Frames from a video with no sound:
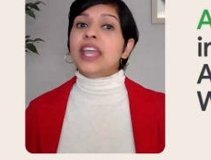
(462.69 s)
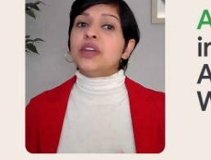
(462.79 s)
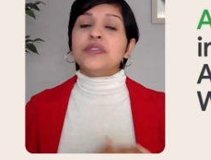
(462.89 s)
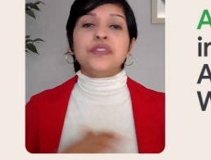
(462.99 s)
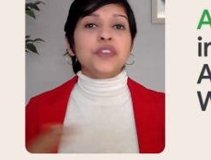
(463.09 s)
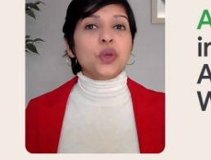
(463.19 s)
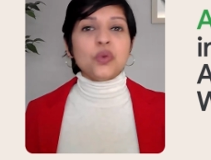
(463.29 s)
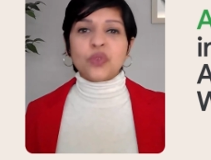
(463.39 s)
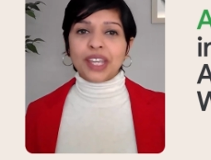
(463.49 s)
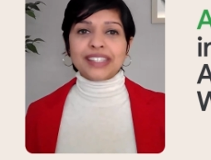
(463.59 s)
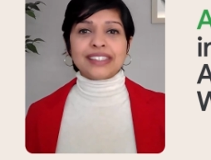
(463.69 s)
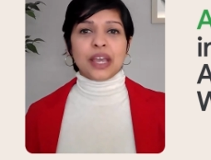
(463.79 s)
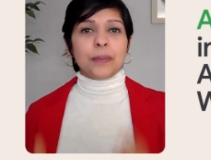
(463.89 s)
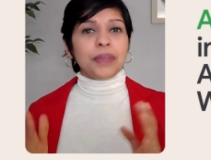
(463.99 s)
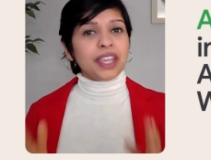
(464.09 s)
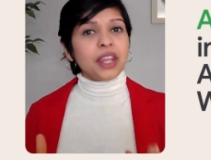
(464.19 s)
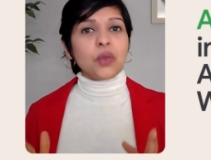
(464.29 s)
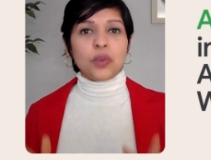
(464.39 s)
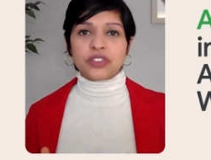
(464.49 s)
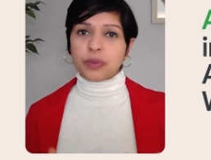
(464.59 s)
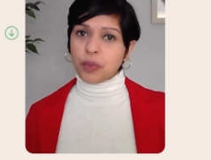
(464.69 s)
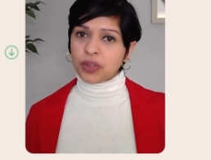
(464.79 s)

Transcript: in a few ways, beginning with